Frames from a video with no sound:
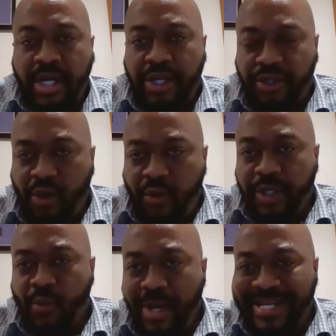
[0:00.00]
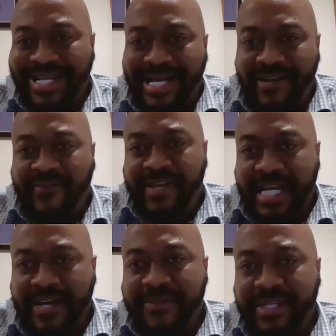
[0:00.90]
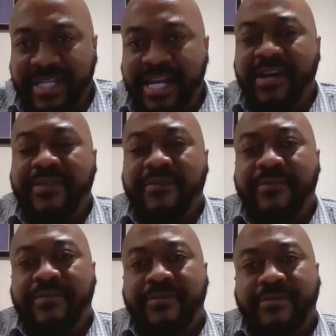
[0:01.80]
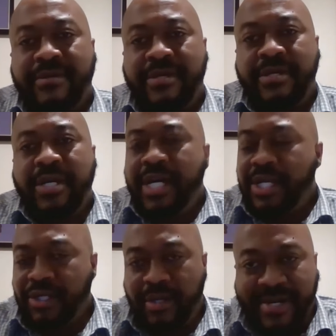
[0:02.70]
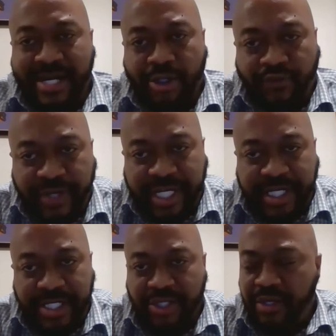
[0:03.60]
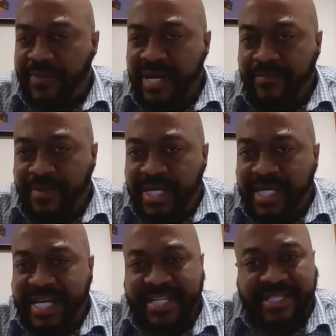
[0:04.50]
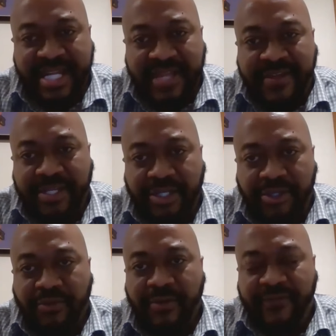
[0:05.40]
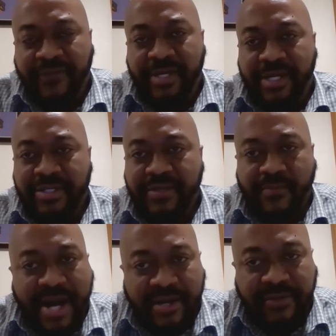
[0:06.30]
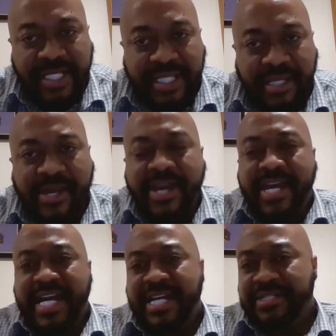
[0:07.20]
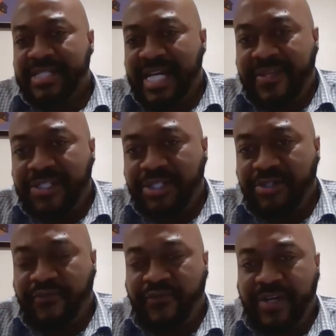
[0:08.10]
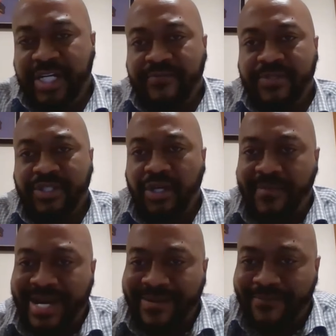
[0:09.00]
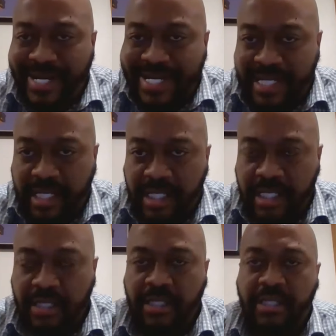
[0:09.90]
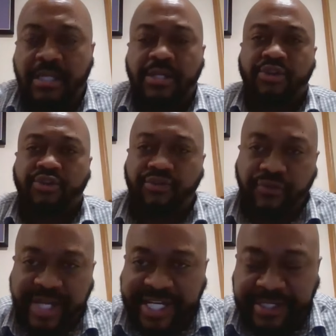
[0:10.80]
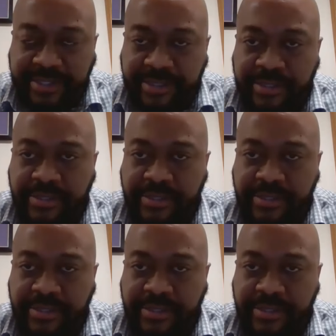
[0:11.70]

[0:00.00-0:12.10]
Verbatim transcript: It's always one conflict after the other. It's all about greed. It's all about money. It has nothing to do with uh, democracy. It has nothing to do with freedom. It's all about money, greed.